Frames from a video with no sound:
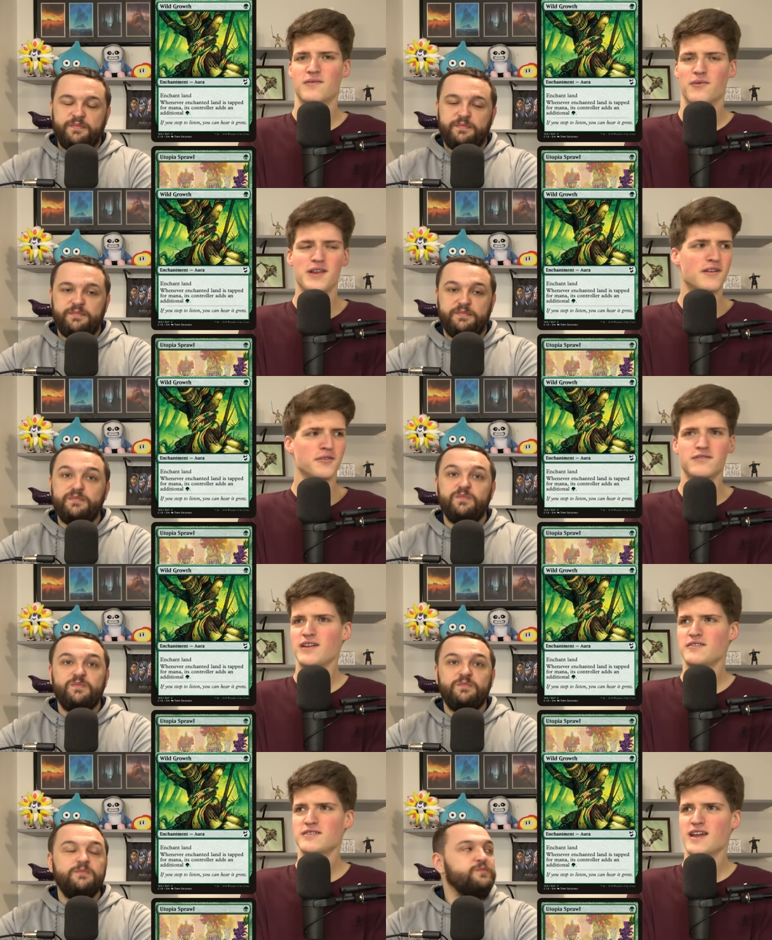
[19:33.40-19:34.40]
Speaker 1: what did
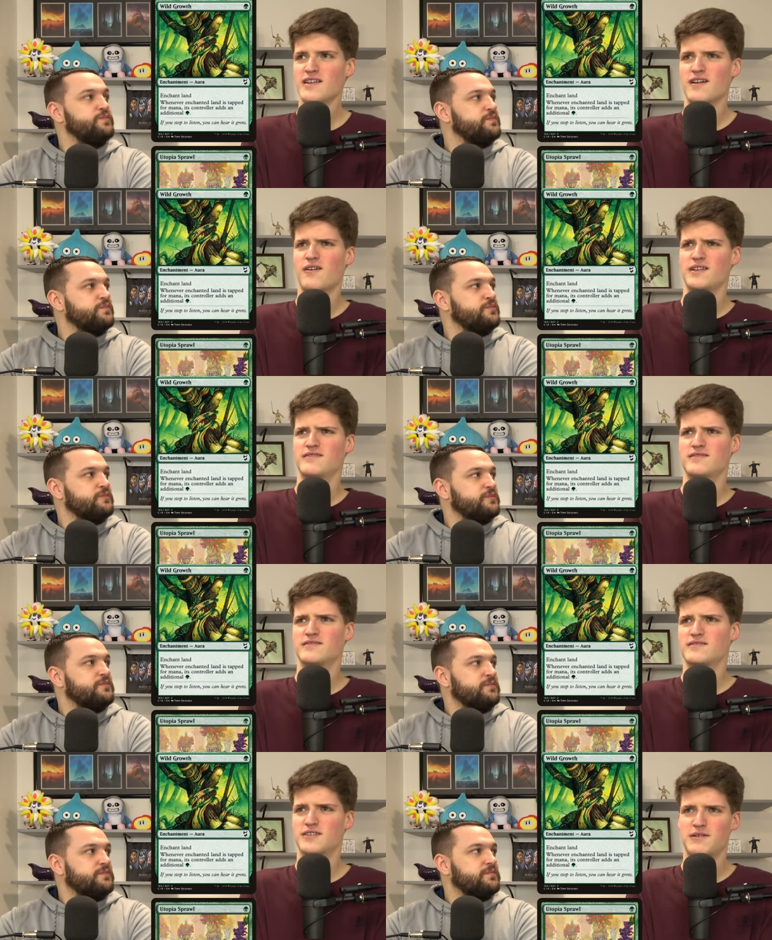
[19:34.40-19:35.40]
cultivate do again? Oh, it
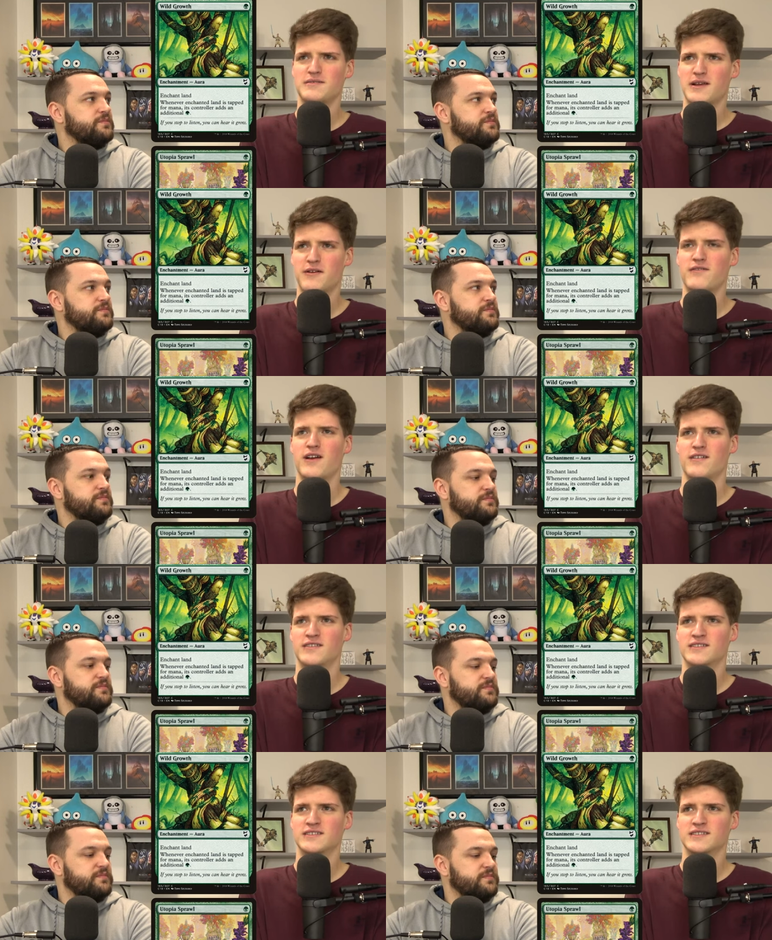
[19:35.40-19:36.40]
went to my
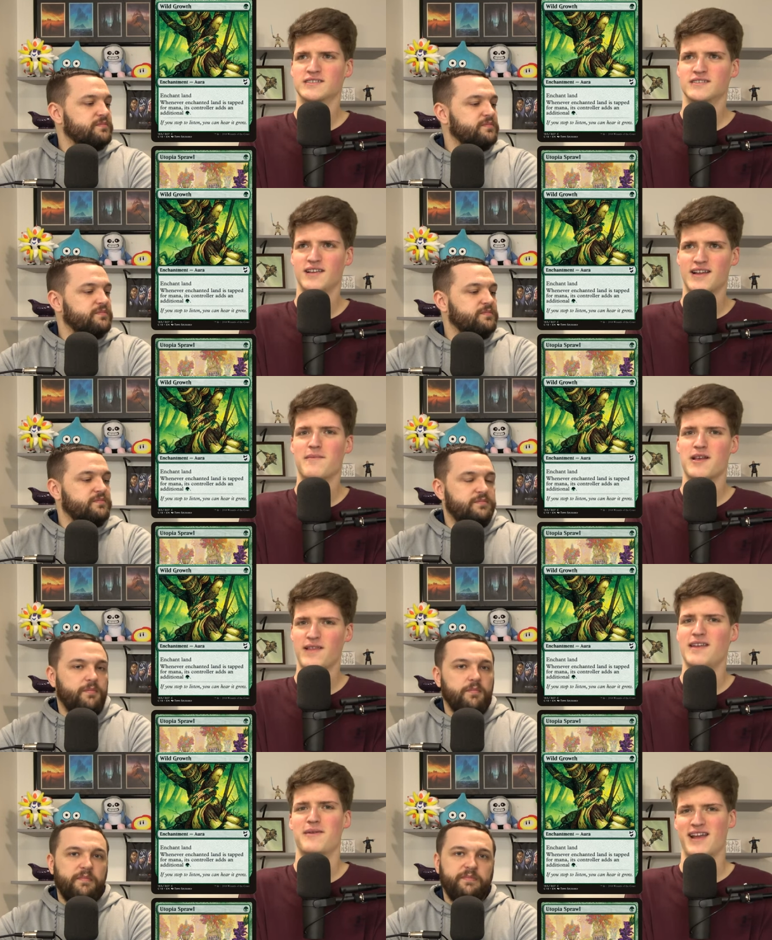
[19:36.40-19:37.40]
graveyard got me a
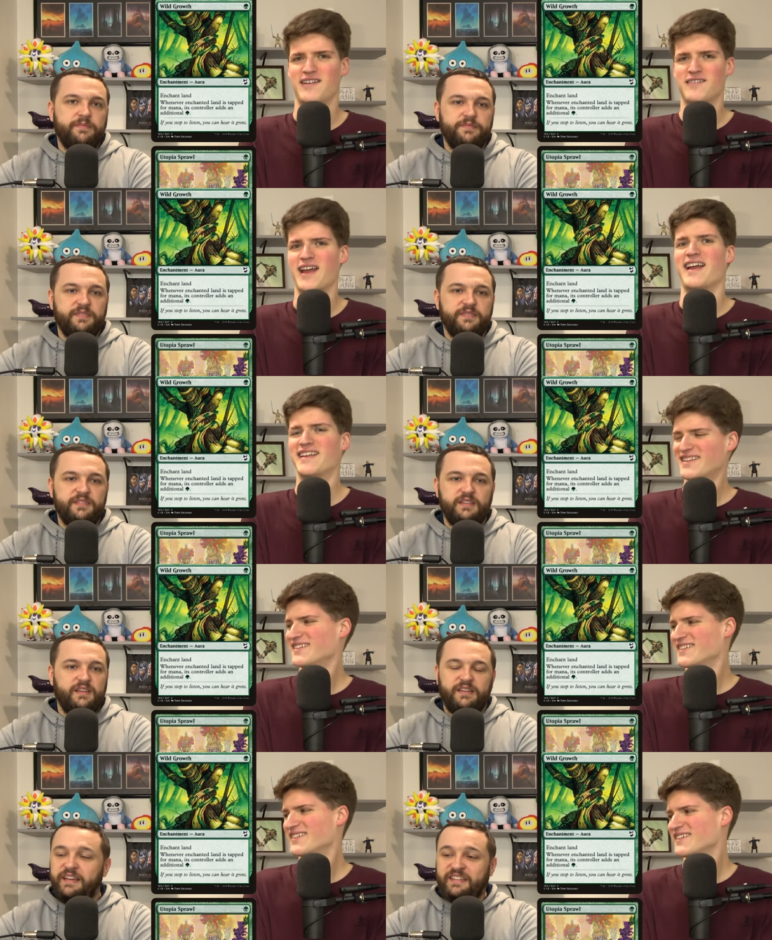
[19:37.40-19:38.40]
land in my hand. Okay.
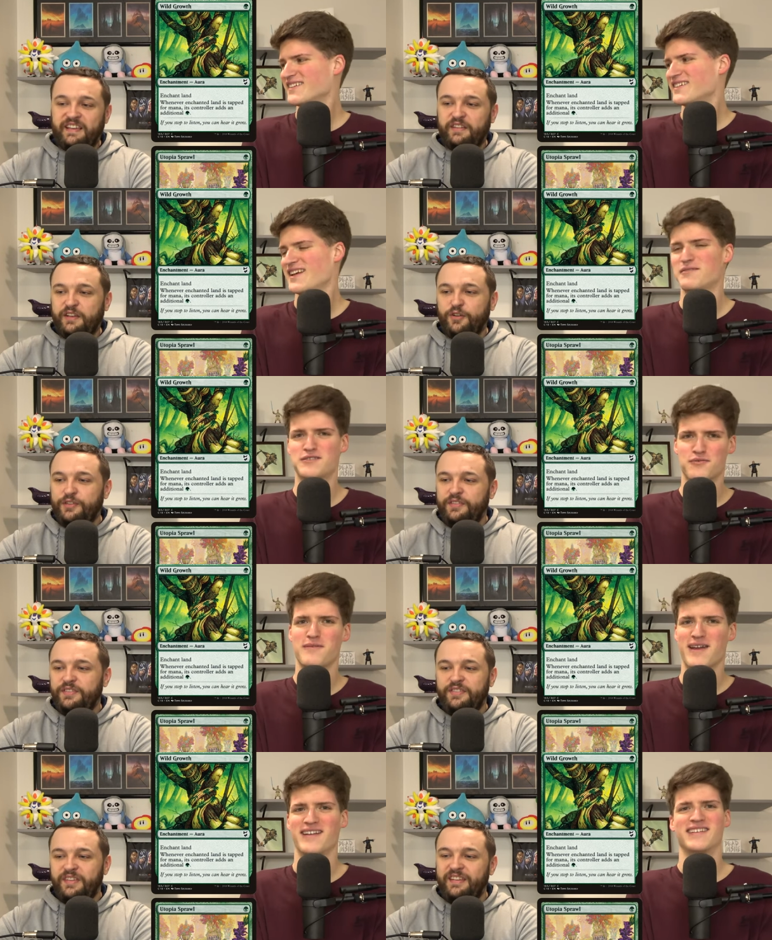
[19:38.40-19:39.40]
Yeah, exactly. And it was
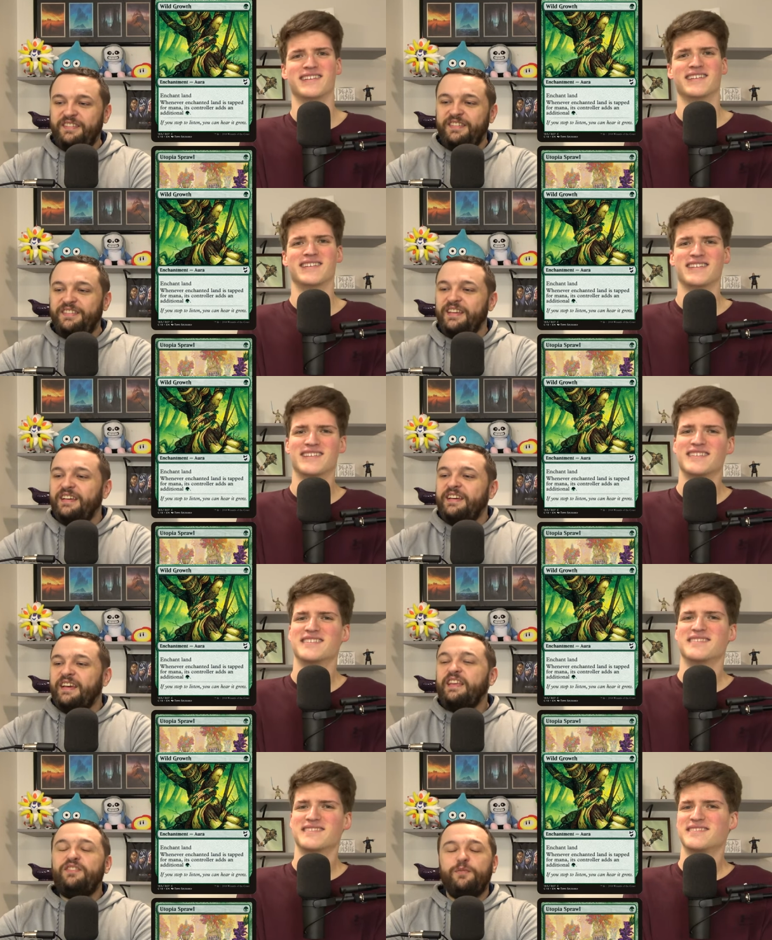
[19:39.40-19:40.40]
three mana.
Speaker 2: It's just
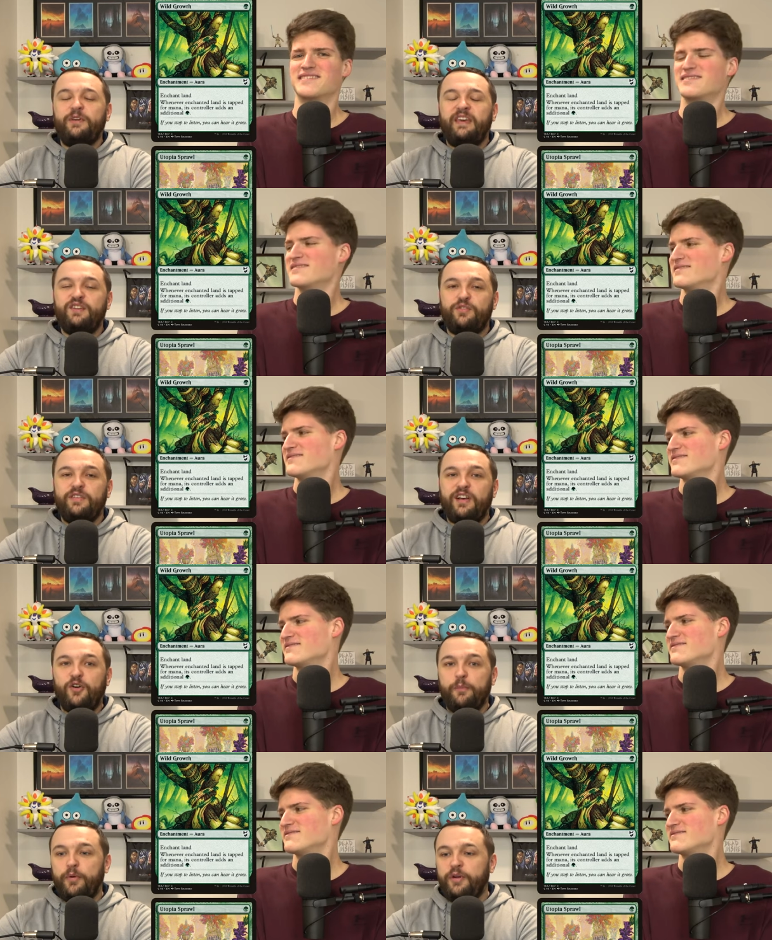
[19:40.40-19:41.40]
it's we can't stress
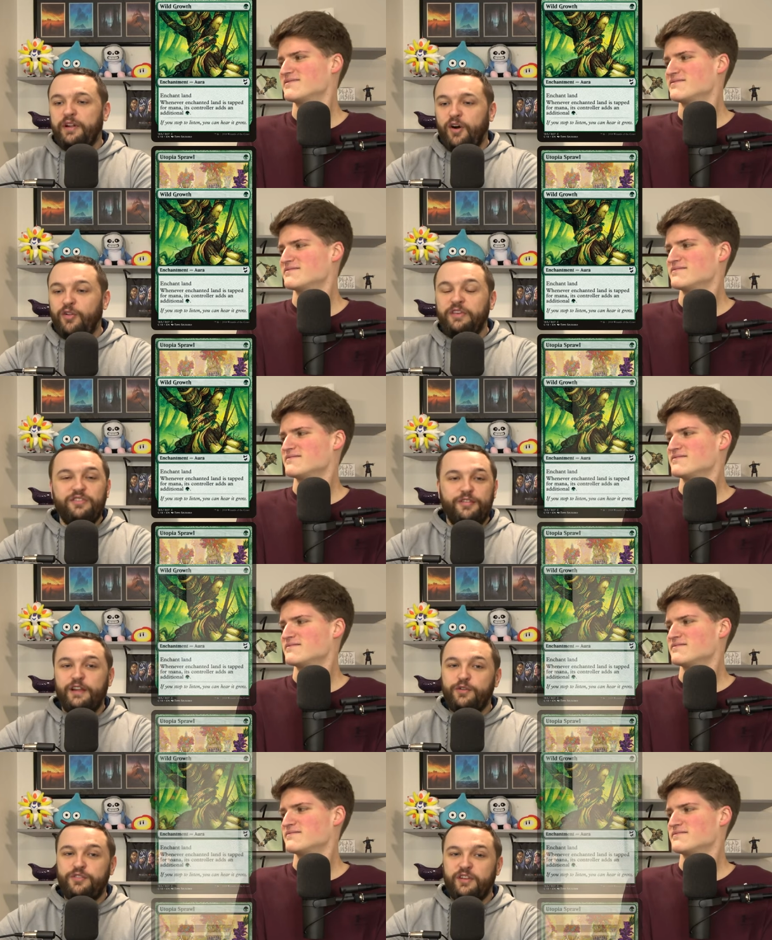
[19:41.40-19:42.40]
how important all these
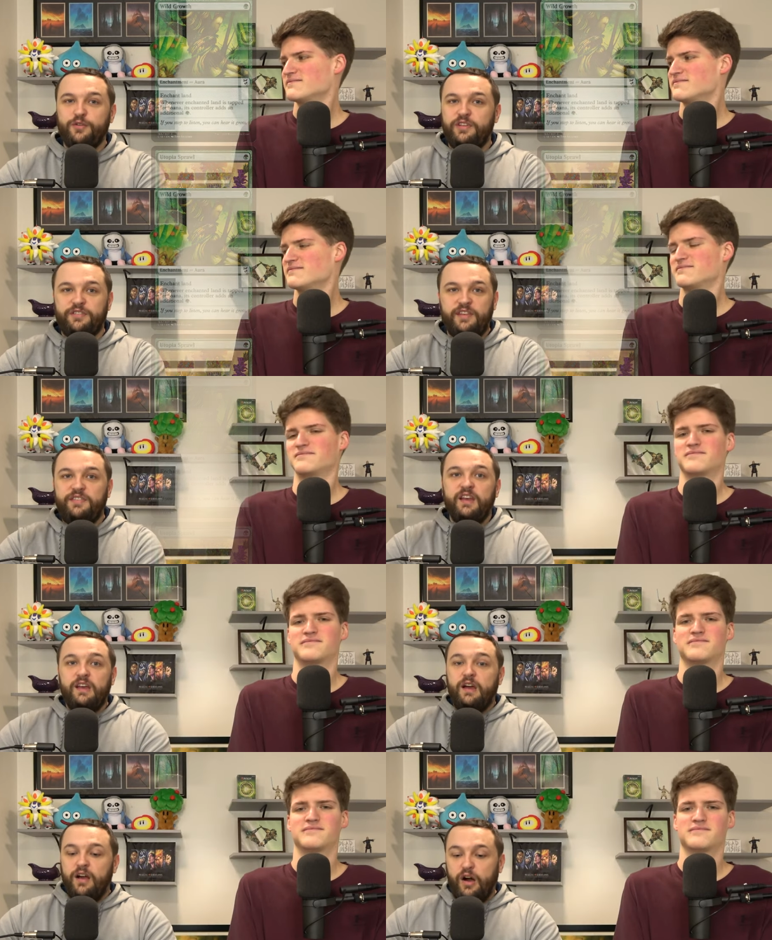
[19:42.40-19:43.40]
little synergies, these
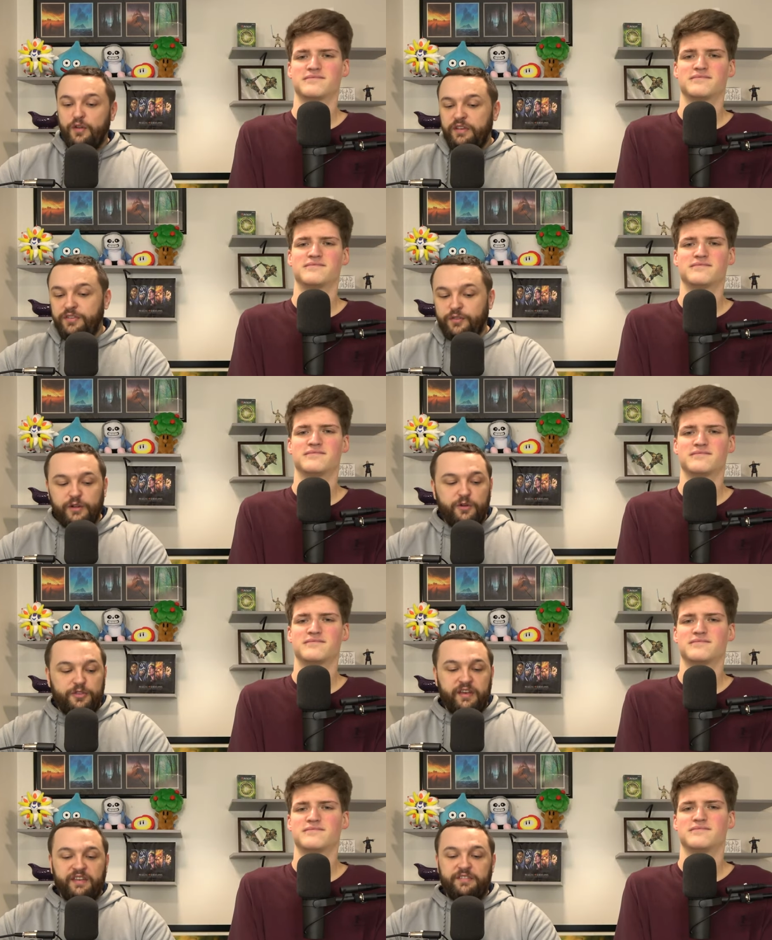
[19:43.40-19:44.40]
all these little
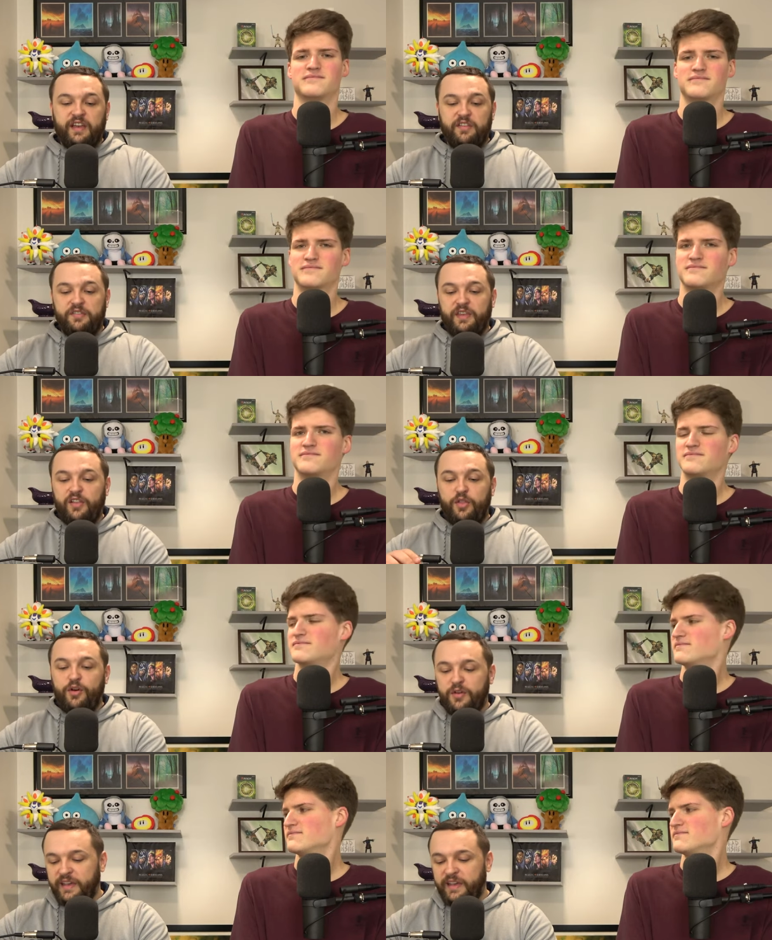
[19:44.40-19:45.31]
things that they look